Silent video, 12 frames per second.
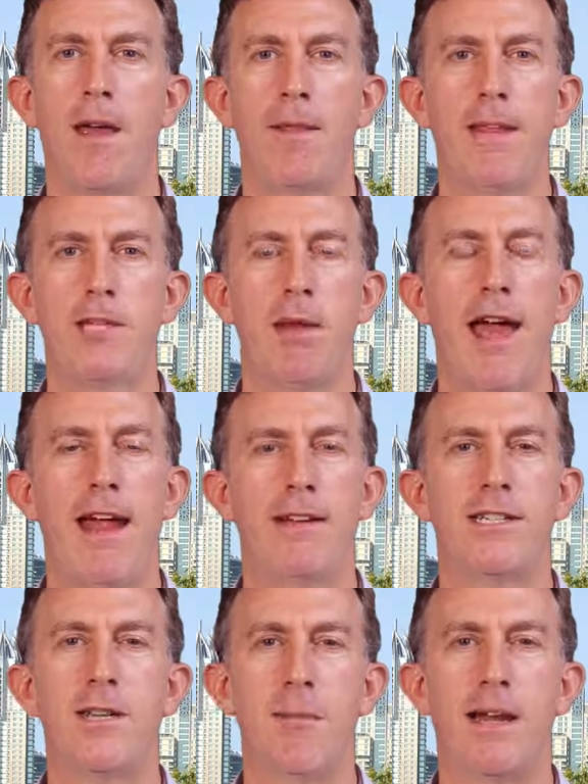This plan
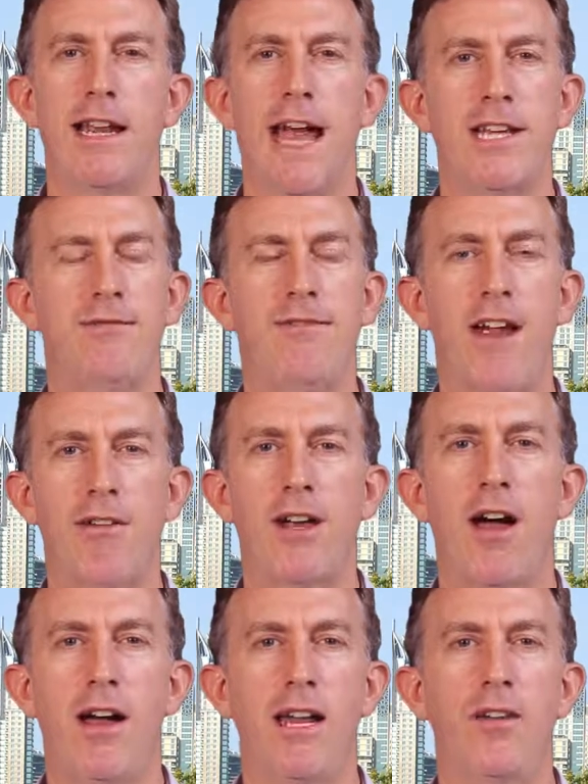typically has very
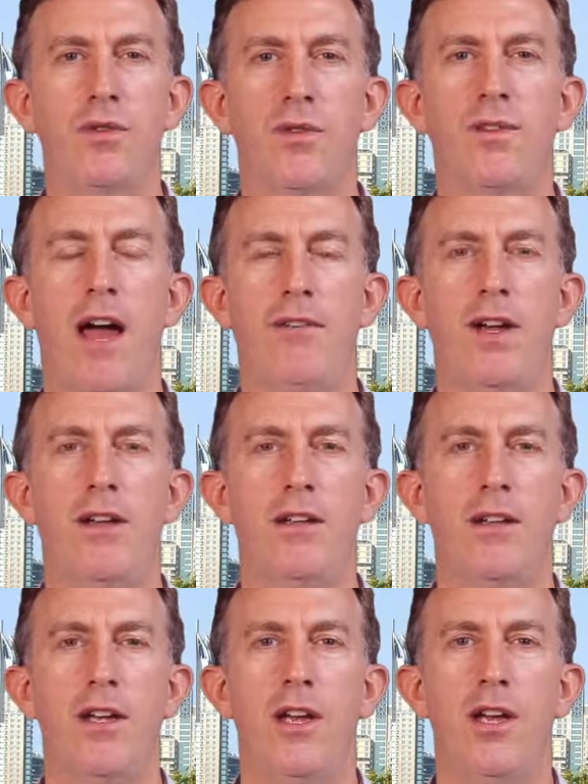high levels of cover,
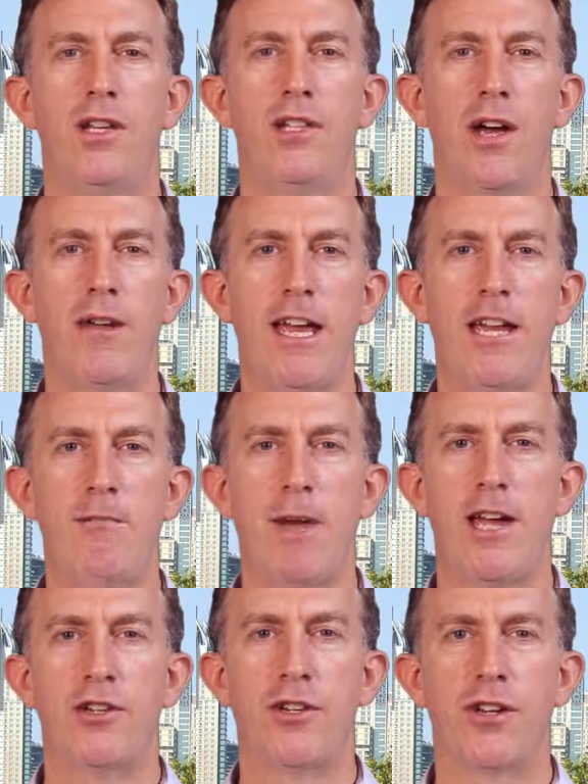so
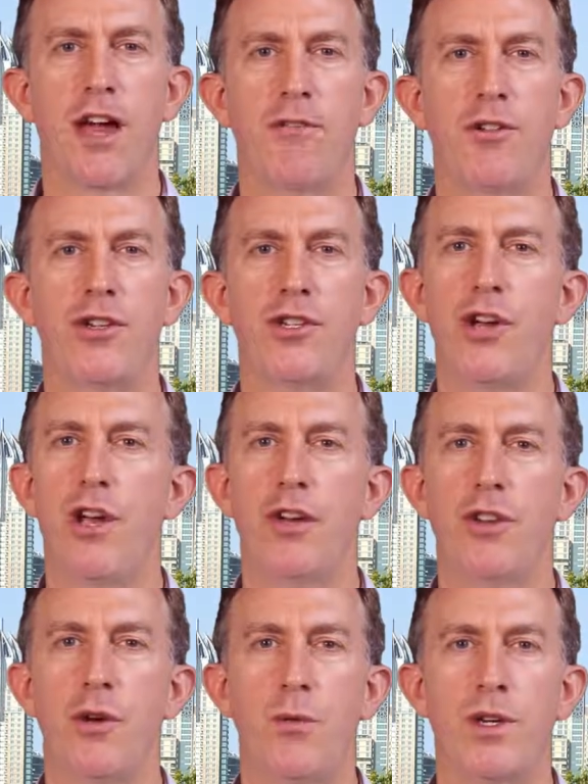inpatient coverage
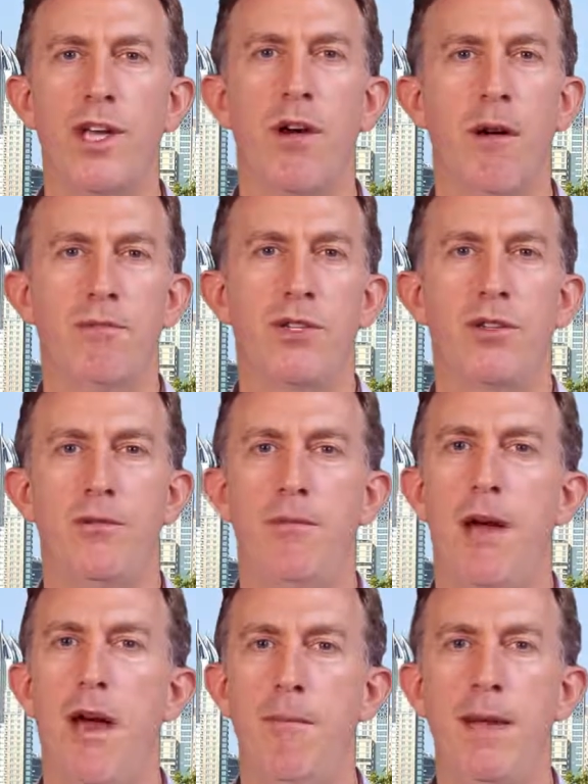that would go up to
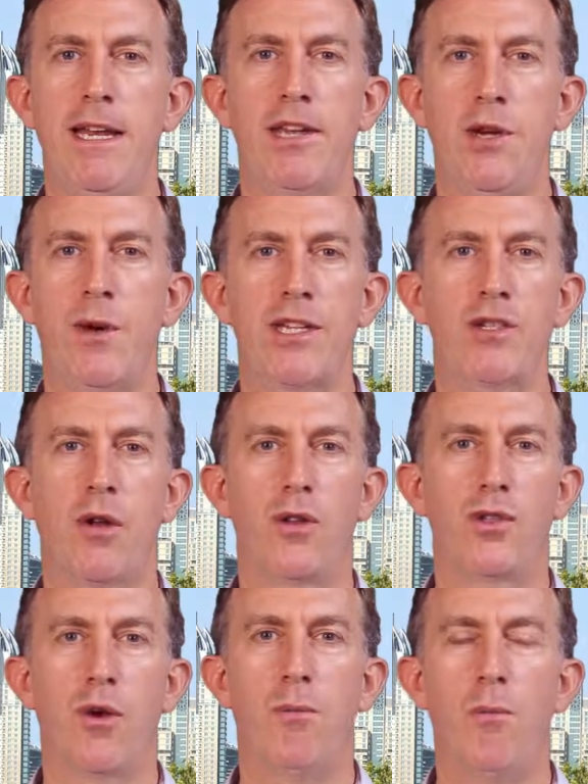a million US
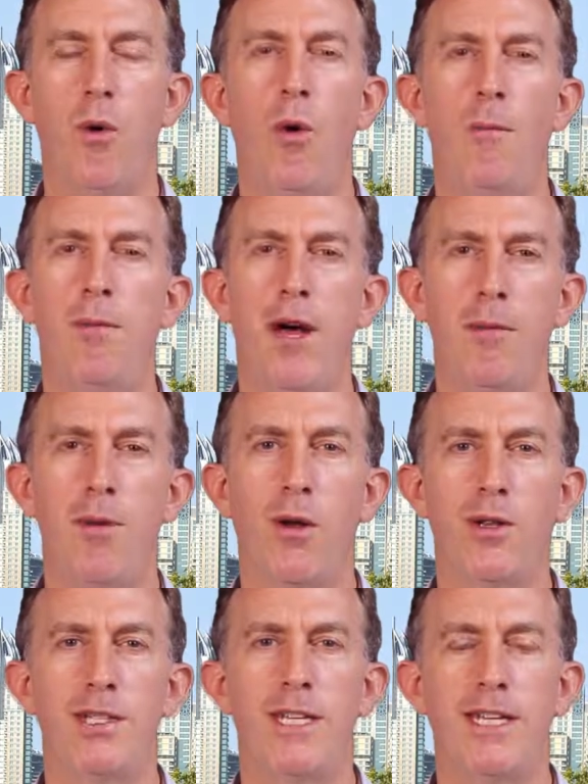dollars or more per
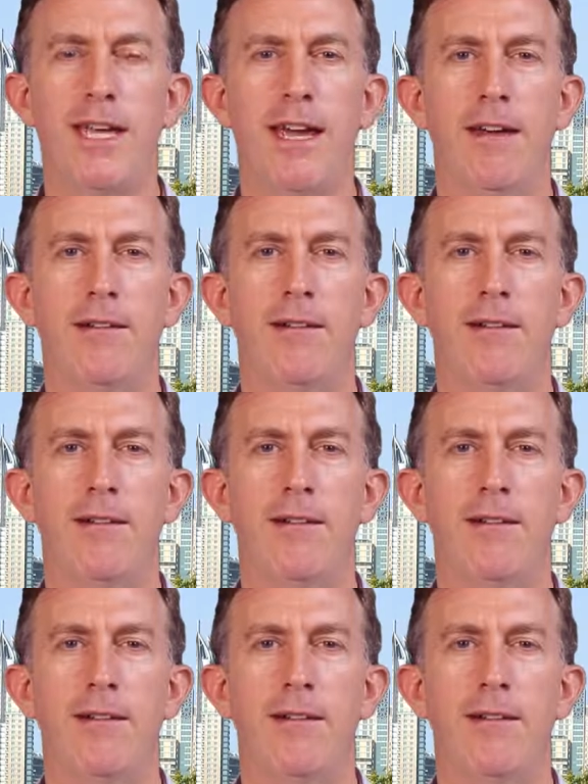policy year.